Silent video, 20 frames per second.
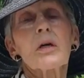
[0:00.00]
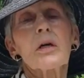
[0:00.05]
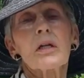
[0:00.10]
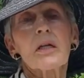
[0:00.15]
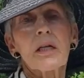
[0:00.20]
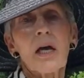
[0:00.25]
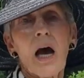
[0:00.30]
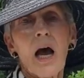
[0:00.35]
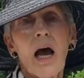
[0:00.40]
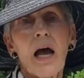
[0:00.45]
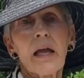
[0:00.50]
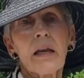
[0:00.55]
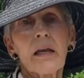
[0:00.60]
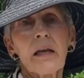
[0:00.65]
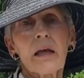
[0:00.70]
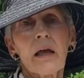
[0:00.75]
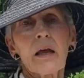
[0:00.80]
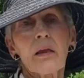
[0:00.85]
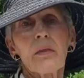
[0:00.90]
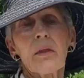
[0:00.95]
died,
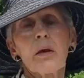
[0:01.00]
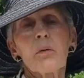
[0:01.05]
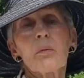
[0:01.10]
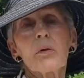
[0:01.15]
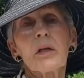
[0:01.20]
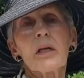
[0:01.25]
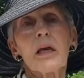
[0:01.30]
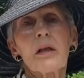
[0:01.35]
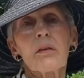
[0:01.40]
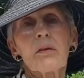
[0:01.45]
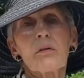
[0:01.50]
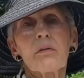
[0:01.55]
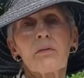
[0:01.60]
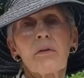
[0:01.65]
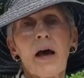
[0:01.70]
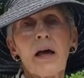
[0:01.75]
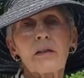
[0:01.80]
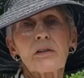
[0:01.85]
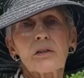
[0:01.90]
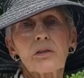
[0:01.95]
and they would get their
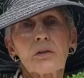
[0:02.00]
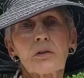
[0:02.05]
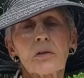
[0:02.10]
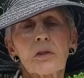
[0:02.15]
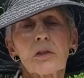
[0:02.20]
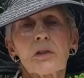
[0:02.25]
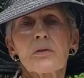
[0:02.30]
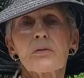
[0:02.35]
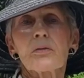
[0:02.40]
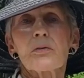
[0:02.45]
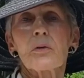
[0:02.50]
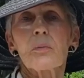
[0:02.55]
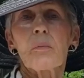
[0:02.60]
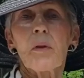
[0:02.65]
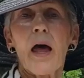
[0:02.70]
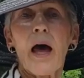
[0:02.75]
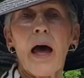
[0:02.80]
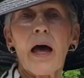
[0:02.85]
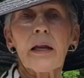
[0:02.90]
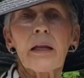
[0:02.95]
fat storage from
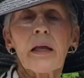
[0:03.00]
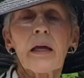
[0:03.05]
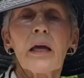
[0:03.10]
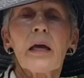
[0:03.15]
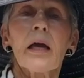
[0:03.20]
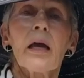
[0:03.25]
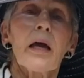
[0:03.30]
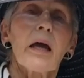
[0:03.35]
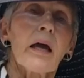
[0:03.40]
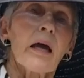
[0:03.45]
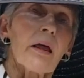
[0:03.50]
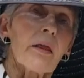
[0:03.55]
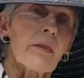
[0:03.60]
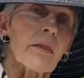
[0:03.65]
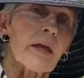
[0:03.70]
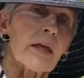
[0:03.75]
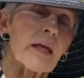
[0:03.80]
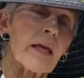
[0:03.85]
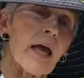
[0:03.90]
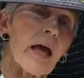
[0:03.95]
that.
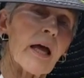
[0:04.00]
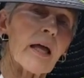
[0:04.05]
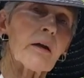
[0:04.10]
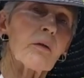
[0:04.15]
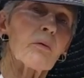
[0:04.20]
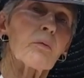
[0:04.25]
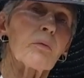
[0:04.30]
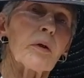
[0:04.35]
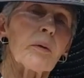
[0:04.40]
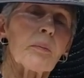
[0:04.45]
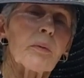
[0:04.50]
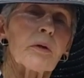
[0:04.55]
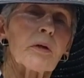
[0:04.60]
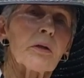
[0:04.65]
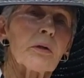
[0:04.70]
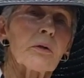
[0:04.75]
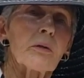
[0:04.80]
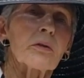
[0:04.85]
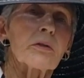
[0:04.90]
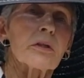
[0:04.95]
They can't
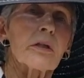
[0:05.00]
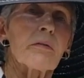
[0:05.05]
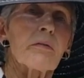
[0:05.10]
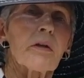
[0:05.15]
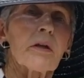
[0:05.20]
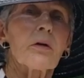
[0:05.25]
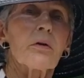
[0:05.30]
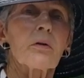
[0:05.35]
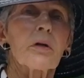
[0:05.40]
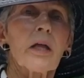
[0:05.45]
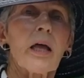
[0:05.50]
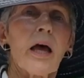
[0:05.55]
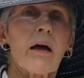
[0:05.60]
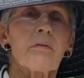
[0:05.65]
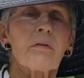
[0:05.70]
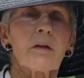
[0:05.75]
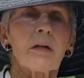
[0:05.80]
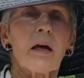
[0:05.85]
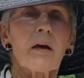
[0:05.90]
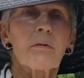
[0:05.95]
reproduce if they don't have
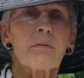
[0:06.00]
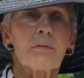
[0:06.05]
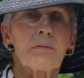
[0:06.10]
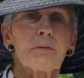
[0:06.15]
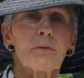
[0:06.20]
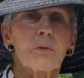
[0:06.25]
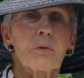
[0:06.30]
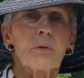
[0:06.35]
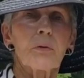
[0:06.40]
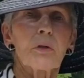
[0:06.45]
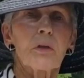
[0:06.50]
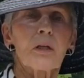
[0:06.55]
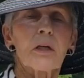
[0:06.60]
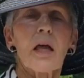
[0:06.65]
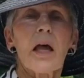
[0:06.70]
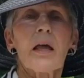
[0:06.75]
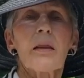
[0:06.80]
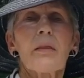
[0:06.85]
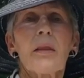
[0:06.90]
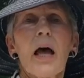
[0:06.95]
enough food,
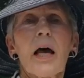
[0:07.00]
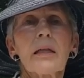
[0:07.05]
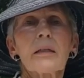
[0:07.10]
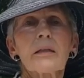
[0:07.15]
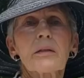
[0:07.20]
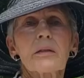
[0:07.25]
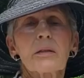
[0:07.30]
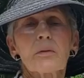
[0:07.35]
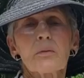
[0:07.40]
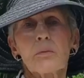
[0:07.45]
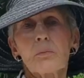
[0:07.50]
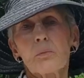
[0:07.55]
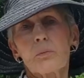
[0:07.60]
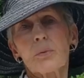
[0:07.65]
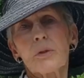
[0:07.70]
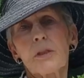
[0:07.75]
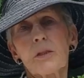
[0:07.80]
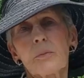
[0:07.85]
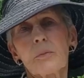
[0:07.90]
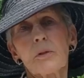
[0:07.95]
and that
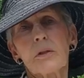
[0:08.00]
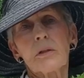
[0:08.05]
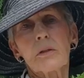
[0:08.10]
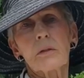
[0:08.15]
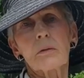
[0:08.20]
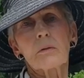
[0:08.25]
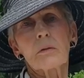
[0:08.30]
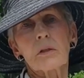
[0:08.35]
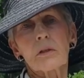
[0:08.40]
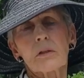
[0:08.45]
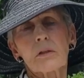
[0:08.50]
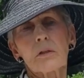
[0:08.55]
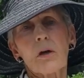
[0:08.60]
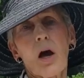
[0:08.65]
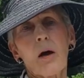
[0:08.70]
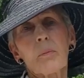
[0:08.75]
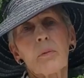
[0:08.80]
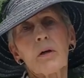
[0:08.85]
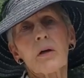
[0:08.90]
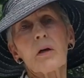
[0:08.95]
brings me to a
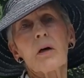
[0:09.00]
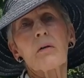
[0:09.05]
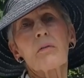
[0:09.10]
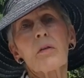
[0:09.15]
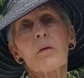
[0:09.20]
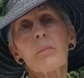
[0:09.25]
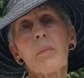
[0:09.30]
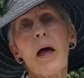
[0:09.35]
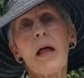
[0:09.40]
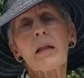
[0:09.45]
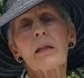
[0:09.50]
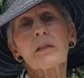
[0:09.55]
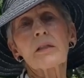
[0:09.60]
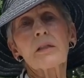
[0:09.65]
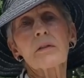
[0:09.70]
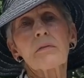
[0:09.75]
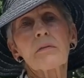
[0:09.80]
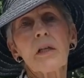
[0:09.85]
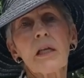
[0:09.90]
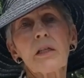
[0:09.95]
topic of the balance
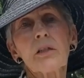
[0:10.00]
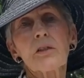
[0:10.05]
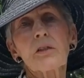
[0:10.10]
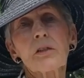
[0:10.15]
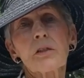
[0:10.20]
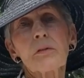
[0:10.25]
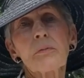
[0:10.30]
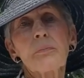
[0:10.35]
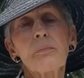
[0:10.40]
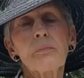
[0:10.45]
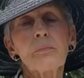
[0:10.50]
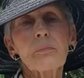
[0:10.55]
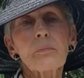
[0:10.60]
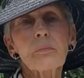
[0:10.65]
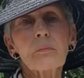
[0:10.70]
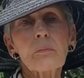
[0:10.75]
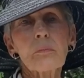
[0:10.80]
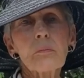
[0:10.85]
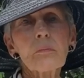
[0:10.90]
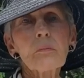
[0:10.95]
of nature.
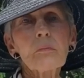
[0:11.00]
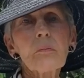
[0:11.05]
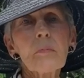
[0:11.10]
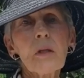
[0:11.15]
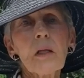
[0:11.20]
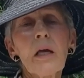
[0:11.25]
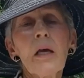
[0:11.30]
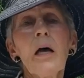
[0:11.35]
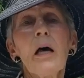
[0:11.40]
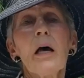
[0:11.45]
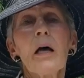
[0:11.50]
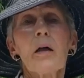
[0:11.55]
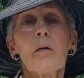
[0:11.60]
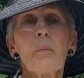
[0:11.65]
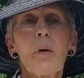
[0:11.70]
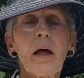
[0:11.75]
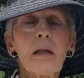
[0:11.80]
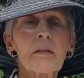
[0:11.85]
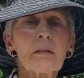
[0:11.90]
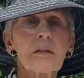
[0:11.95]
The
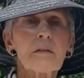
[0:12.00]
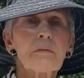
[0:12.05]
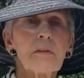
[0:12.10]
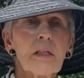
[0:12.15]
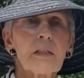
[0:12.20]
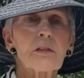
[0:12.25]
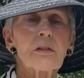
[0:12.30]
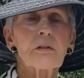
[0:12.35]
balance of nature